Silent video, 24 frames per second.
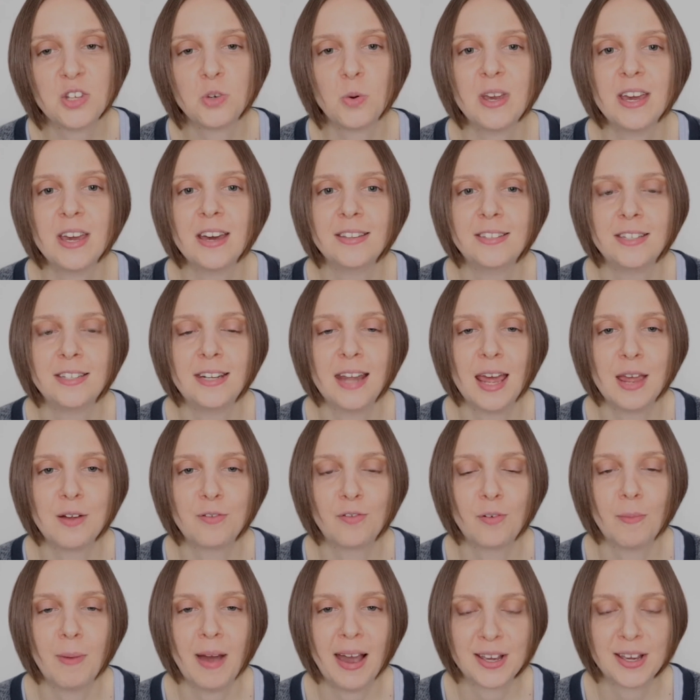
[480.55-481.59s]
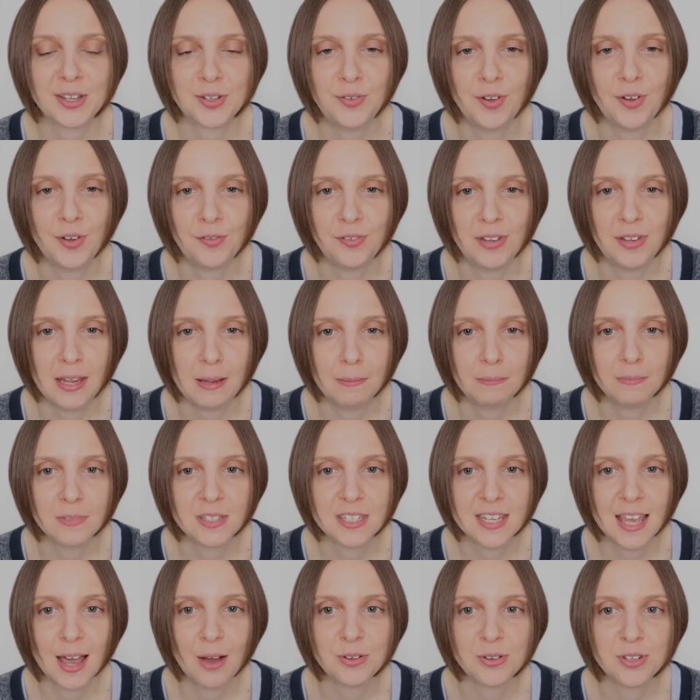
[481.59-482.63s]
we heard today from Acts 15
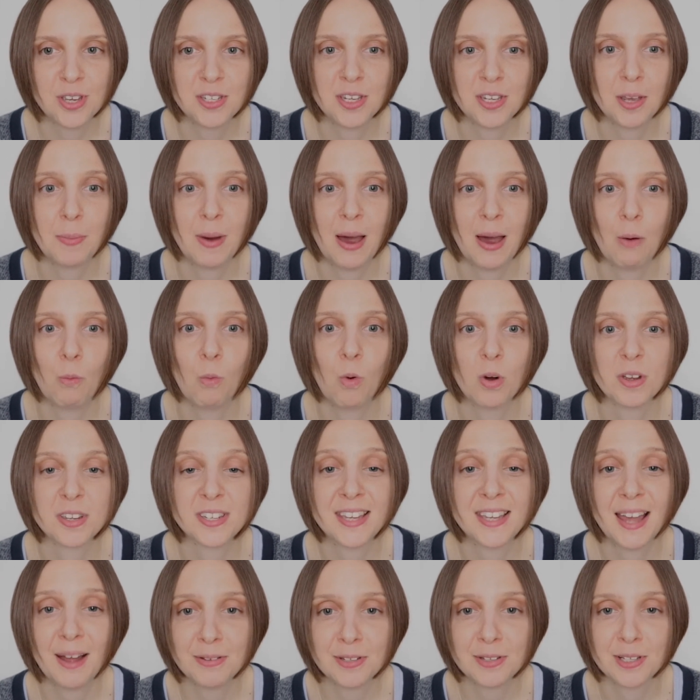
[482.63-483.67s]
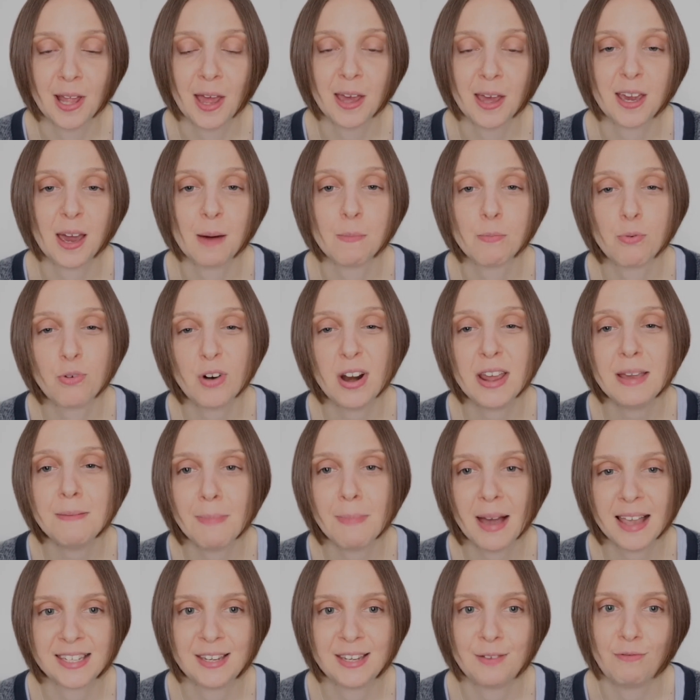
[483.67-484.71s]
tells us about what sounds like a pretty
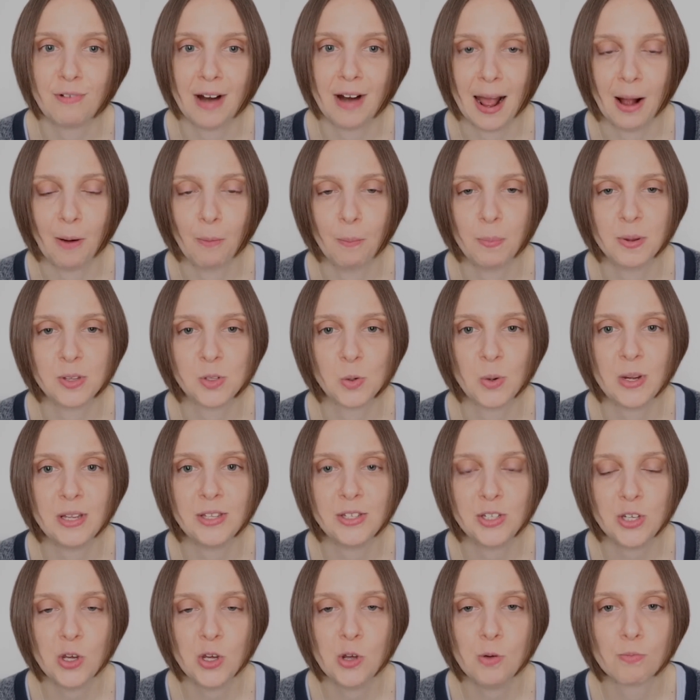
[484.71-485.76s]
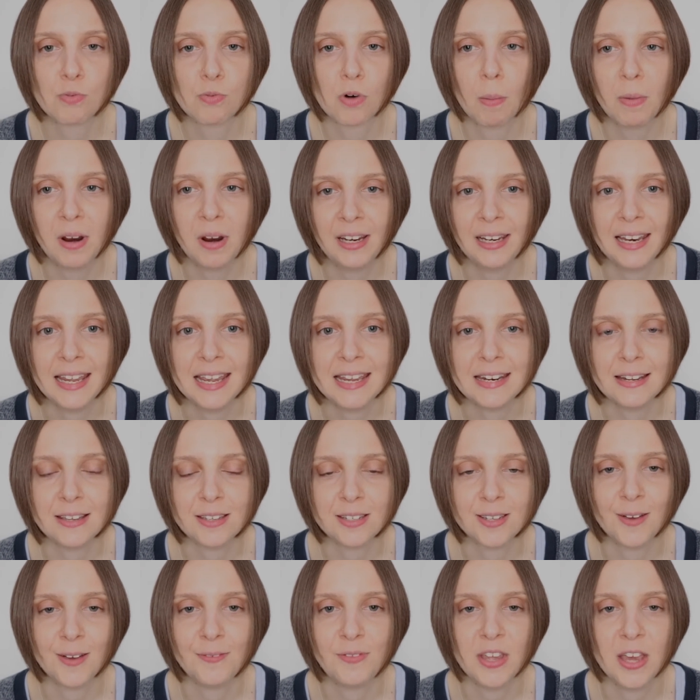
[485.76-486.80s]
massive row between two prominent leaders
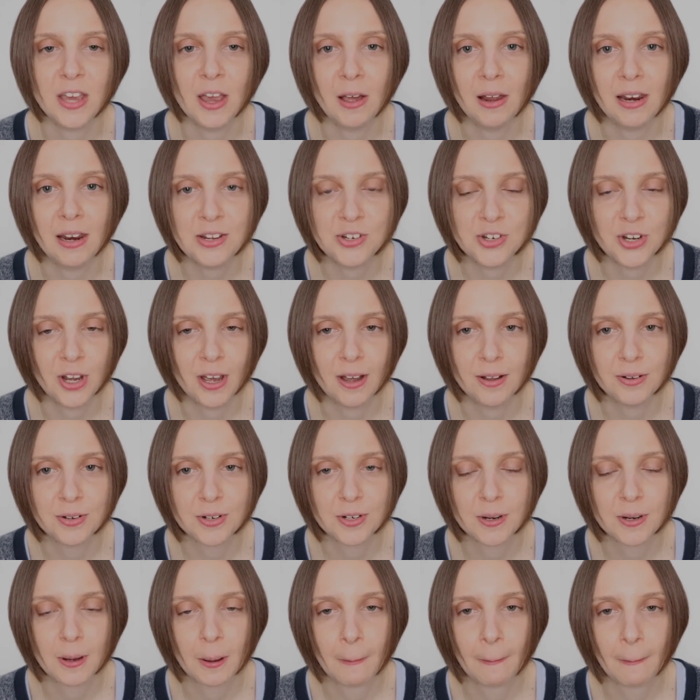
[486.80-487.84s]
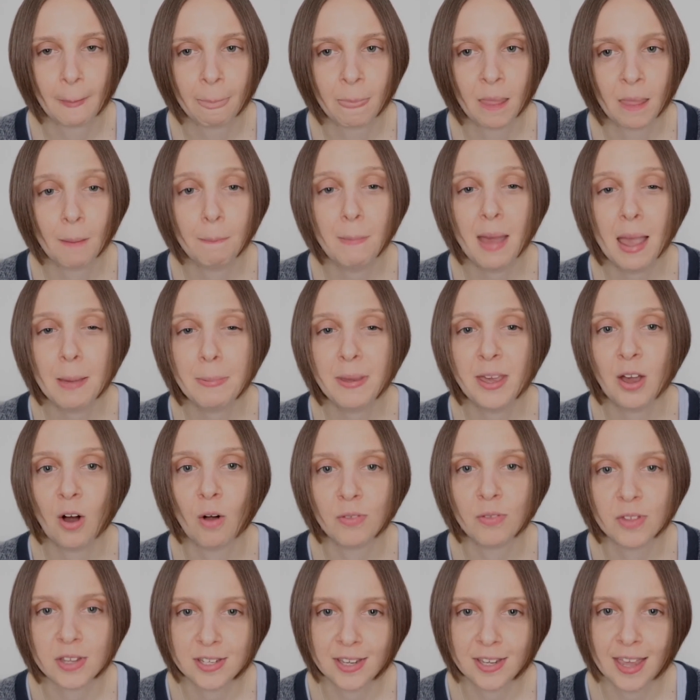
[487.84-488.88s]
of the early church, maybe on
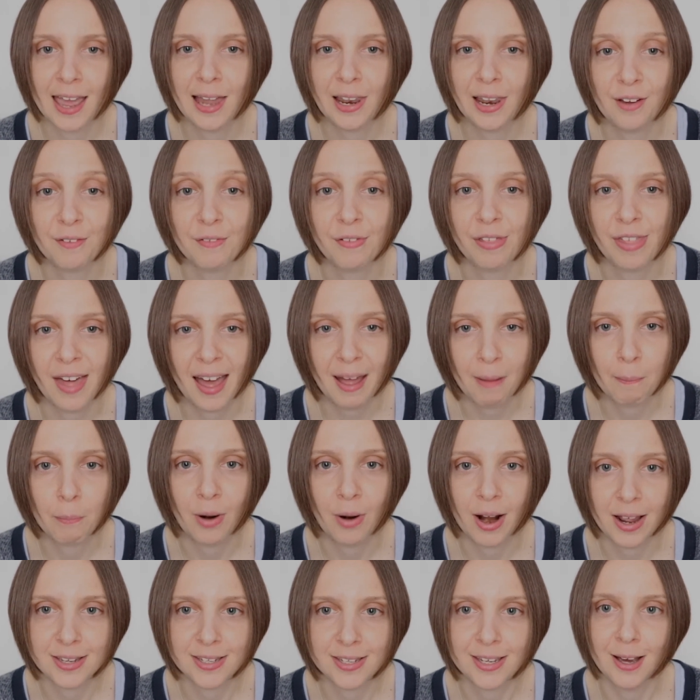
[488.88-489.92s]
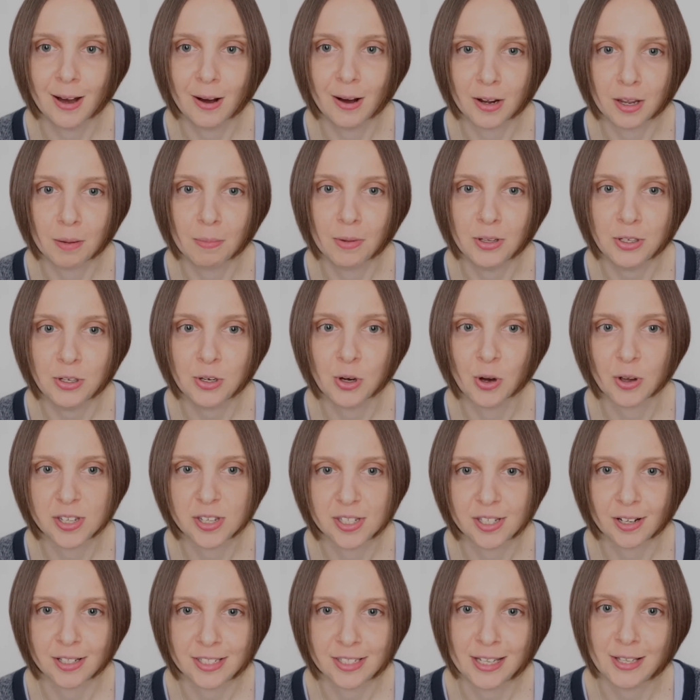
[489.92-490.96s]
the scale of that Brexit argument you got
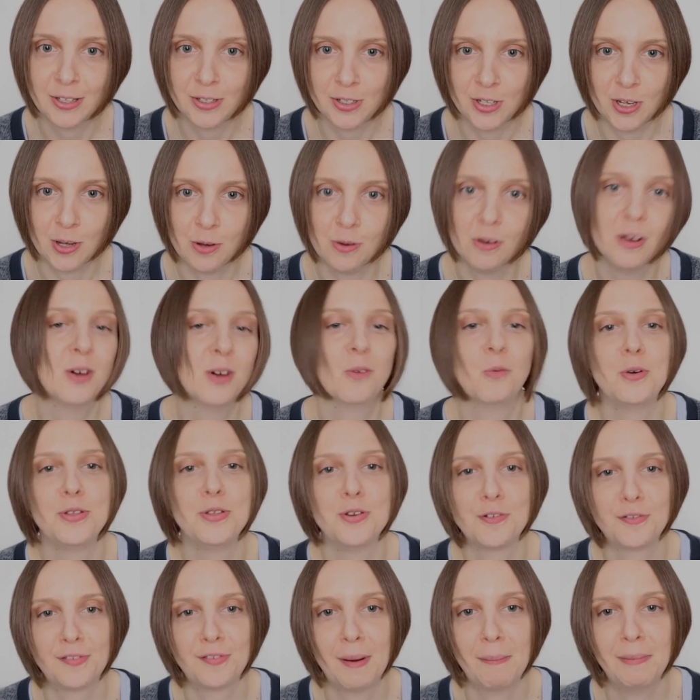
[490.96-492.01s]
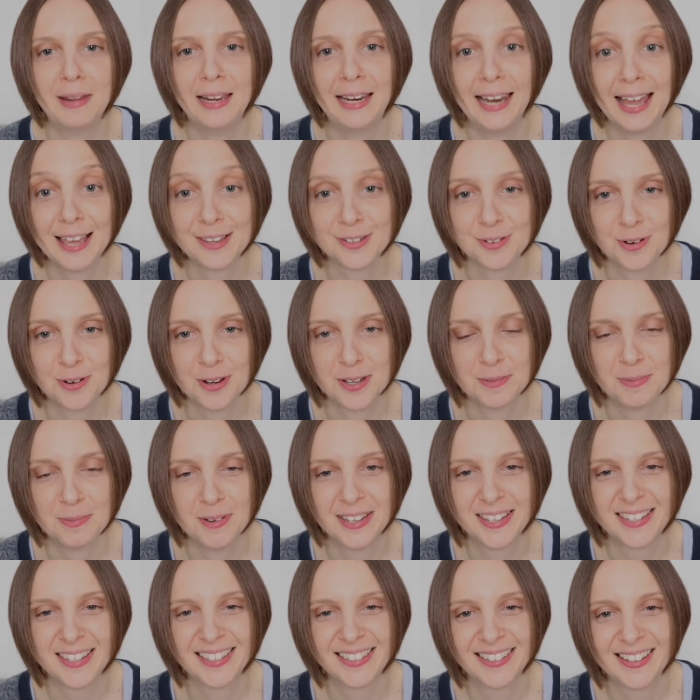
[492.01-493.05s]
sucked into with your family last
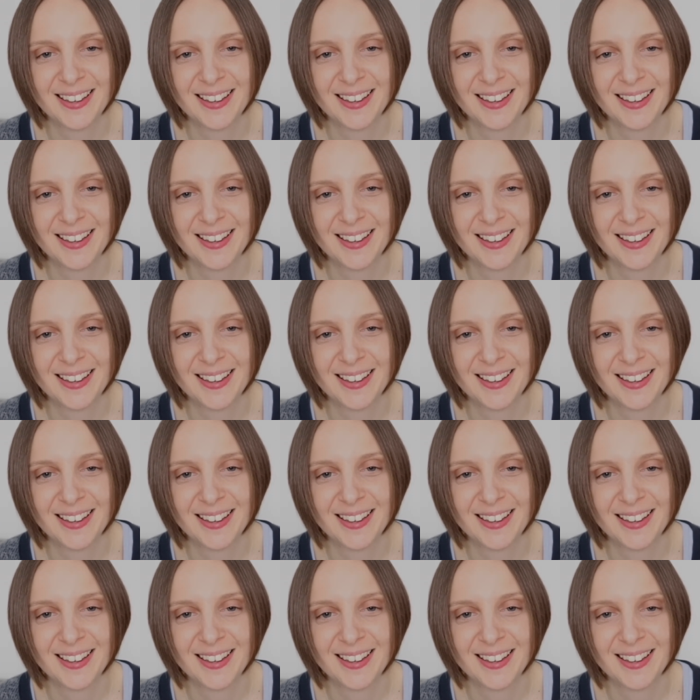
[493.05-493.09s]
Christmas.